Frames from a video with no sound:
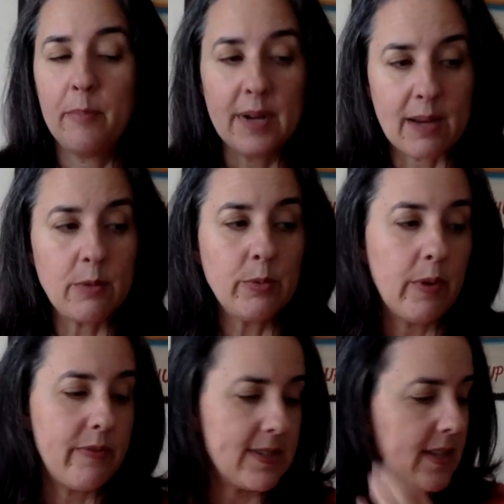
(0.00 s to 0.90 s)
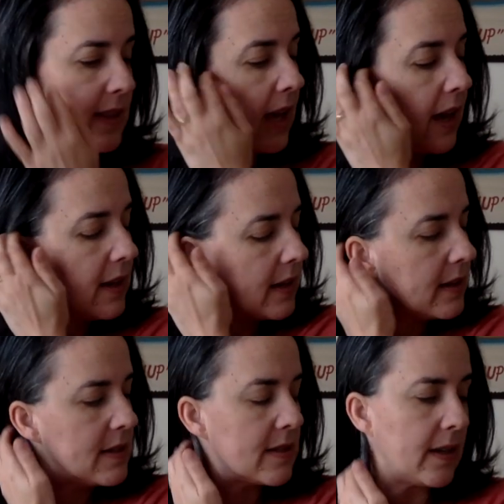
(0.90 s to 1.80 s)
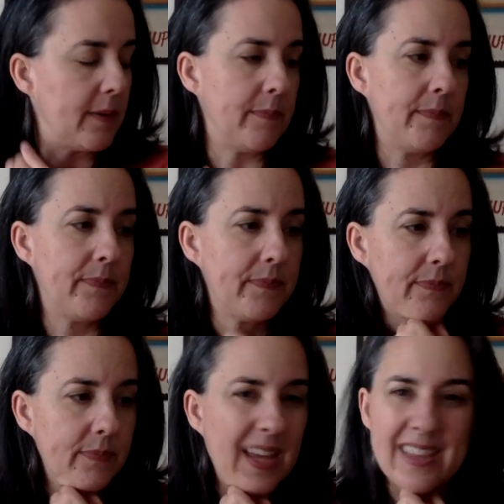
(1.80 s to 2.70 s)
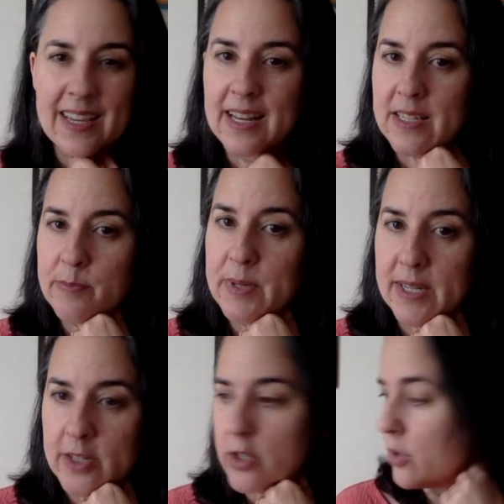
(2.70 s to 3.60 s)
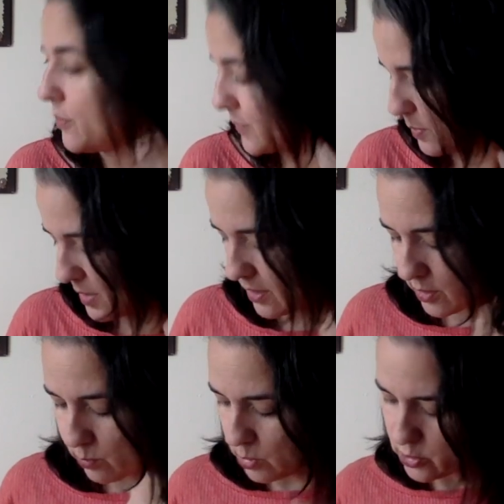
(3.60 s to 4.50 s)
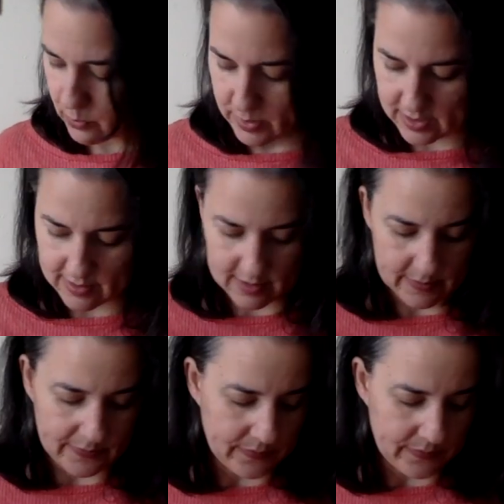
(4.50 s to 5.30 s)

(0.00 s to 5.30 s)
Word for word: But I will revisit that, and um, I think it has potential to be a good wardrobe piece.